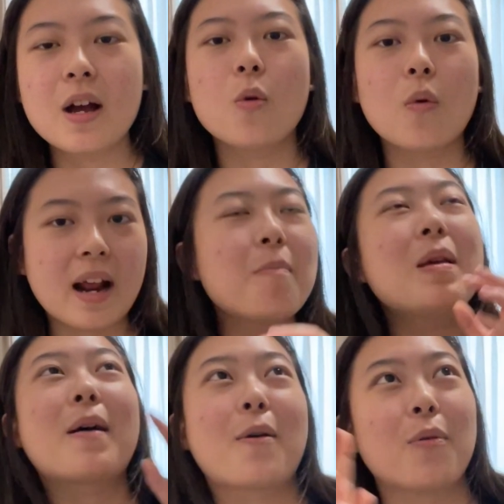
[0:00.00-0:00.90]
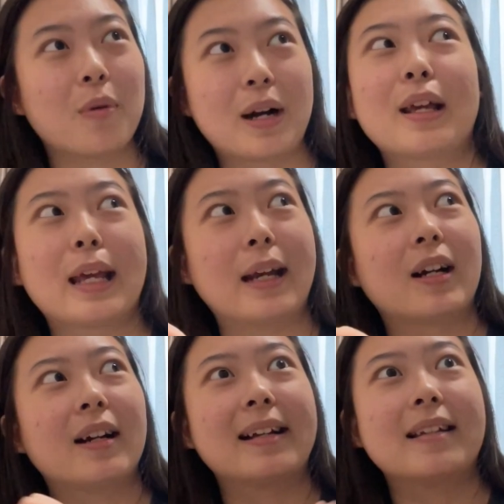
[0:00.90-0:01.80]
What I mean by work
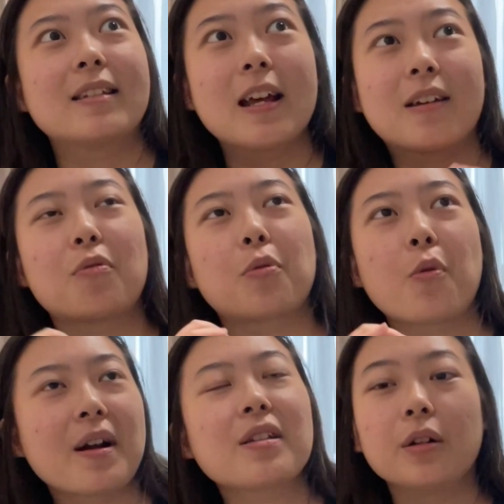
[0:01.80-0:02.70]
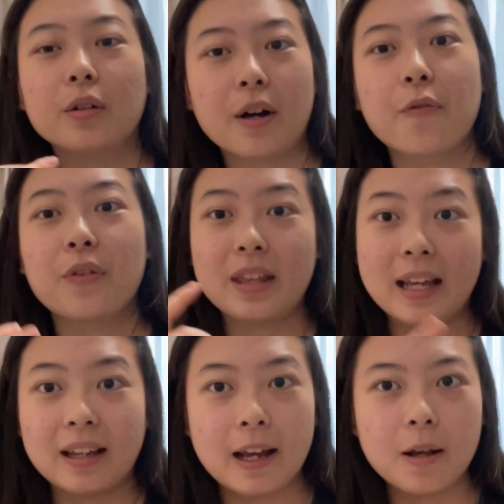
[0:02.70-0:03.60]
here is it requires a lot of
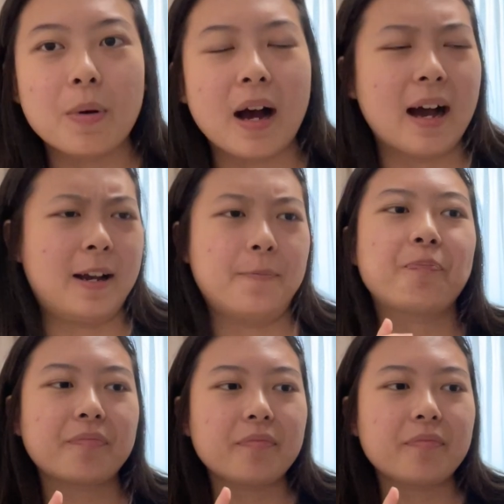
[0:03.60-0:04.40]
thinking behind,